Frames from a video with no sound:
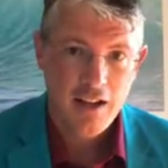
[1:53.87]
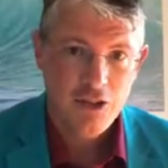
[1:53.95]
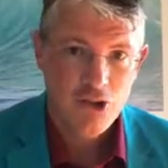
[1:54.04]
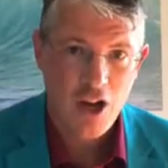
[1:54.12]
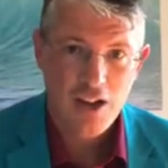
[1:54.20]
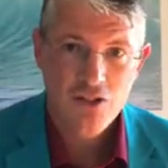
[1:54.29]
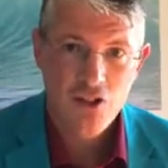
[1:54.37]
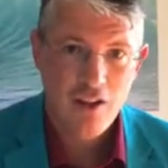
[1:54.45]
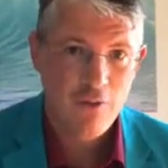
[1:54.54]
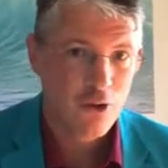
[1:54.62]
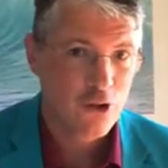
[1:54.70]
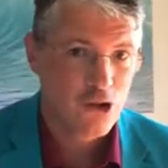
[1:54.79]
Johnson
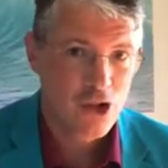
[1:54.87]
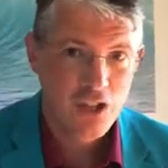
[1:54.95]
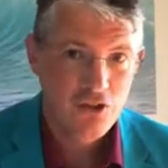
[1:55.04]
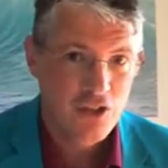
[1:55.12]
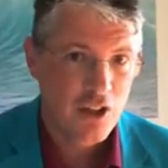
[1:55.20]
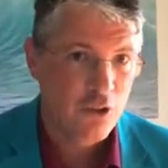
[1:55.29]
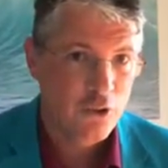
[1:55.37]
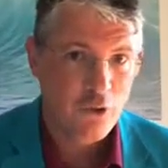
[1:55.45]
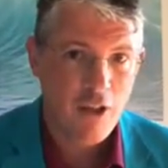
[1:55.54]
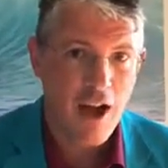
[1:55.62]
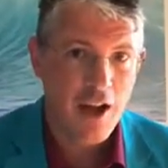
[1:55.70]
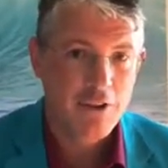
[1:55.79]
never cheats, steals, or
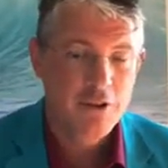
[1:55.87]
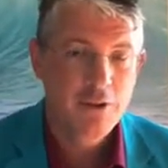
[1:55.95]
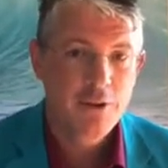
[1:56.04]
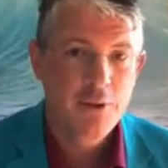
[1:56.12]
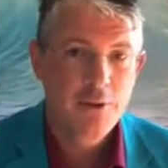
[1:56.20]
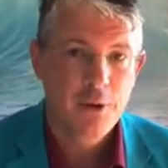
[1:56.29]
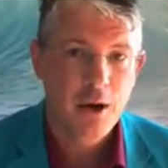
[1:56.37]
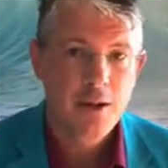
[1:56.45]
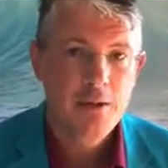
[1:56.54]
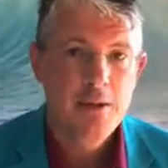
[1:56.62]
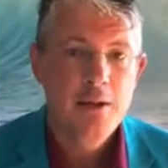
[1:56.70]
lies, right?